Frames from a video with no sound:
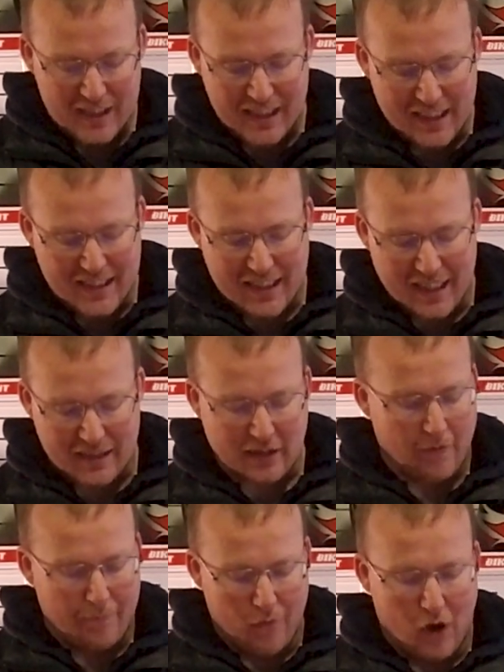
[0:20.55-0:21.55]

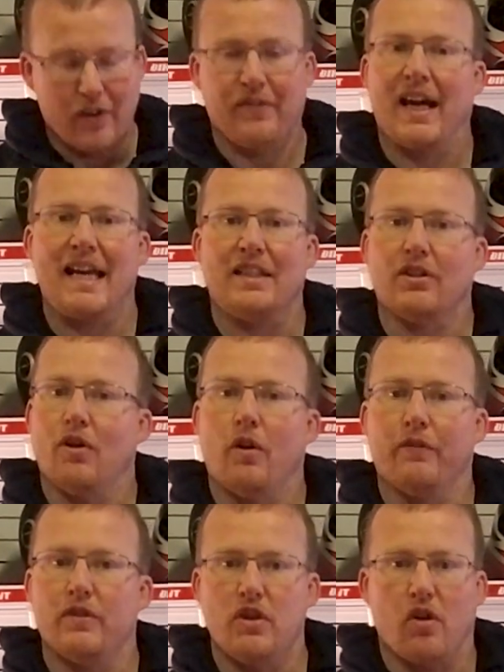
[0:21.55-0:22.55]
6658
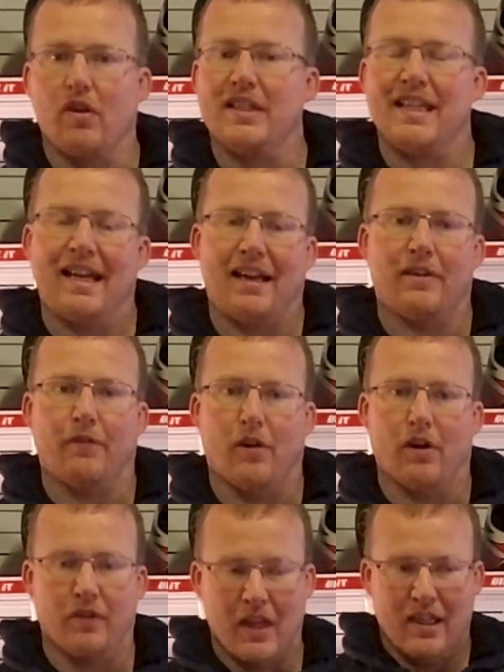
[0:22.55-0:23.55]
of
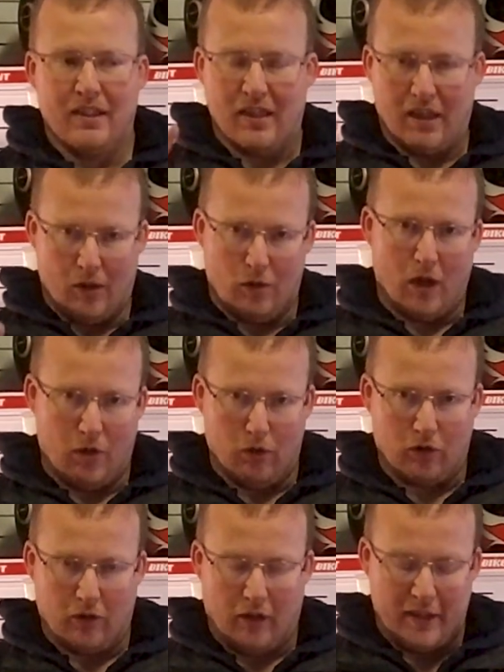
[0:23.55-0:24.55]
1985. The logo
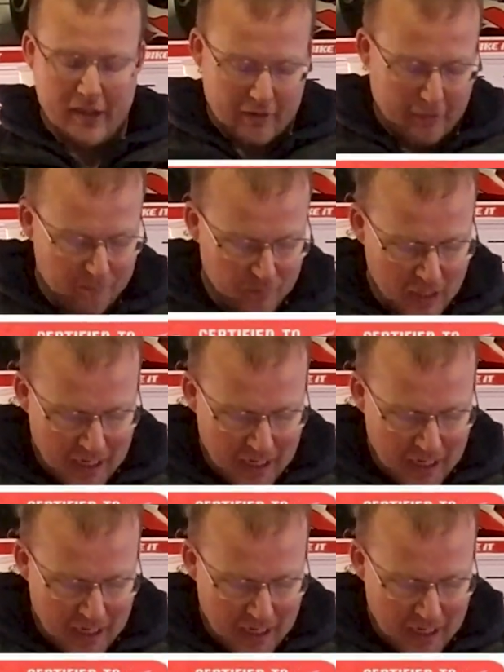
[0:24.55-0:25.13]
looks like this.